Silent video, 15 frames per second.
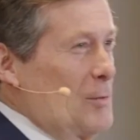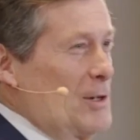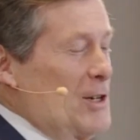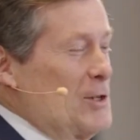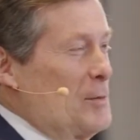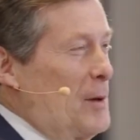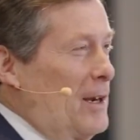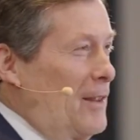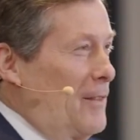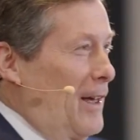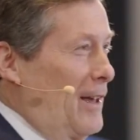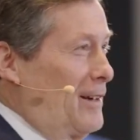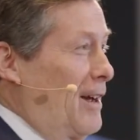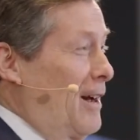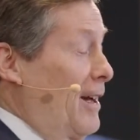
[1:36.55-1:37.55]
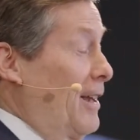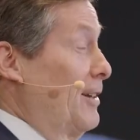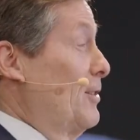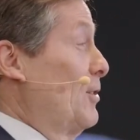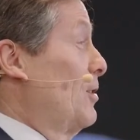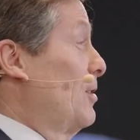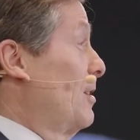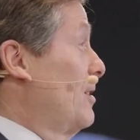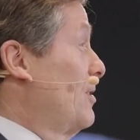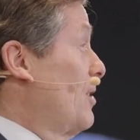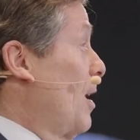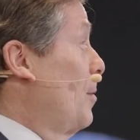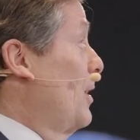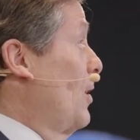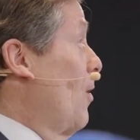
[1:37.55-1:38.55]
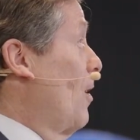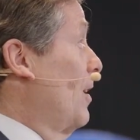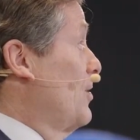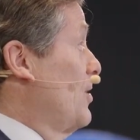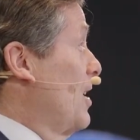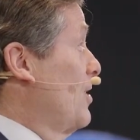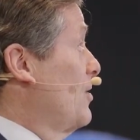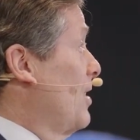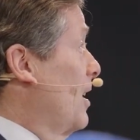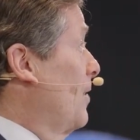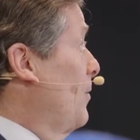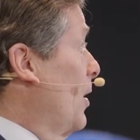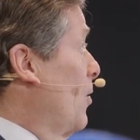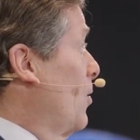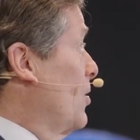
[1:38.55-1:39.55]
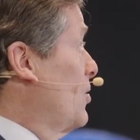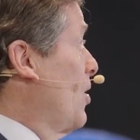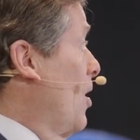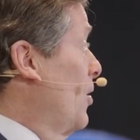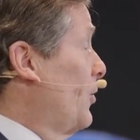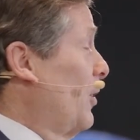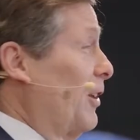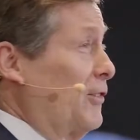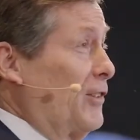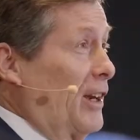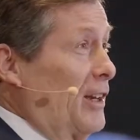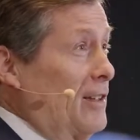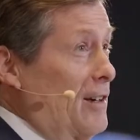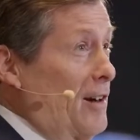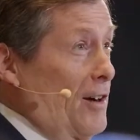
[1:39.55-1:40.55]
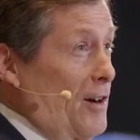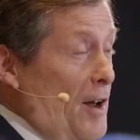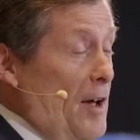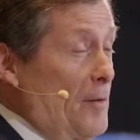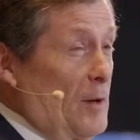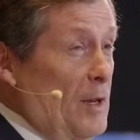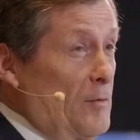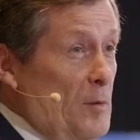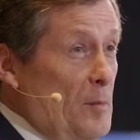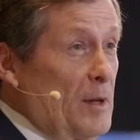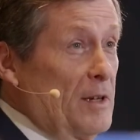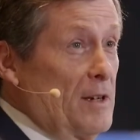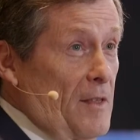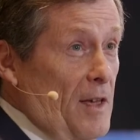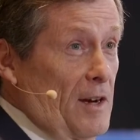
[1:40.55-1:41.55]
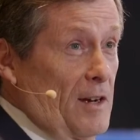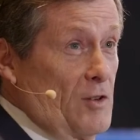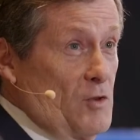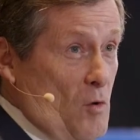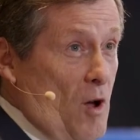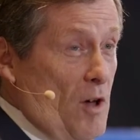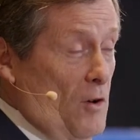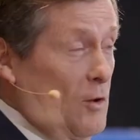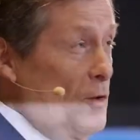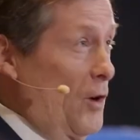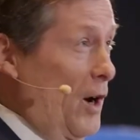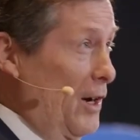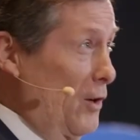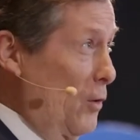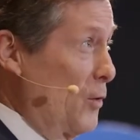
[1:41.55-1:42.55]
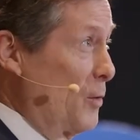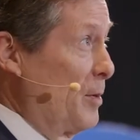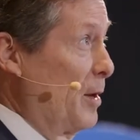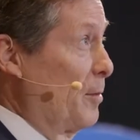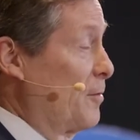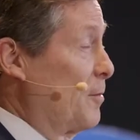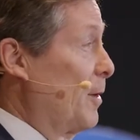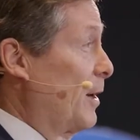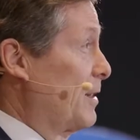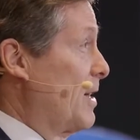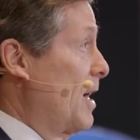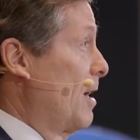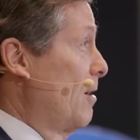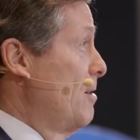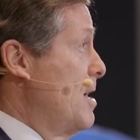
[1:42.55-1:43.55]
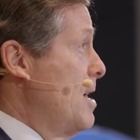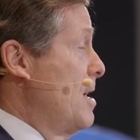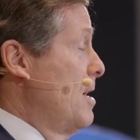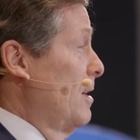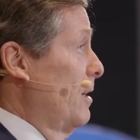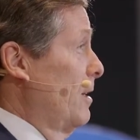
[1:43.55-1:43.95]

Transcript: participate in that kind. Some of the organizations, like if you go to Salsa in St. Clair, I don't know how many of you have been to that in Toronto. I know there are people from out of town.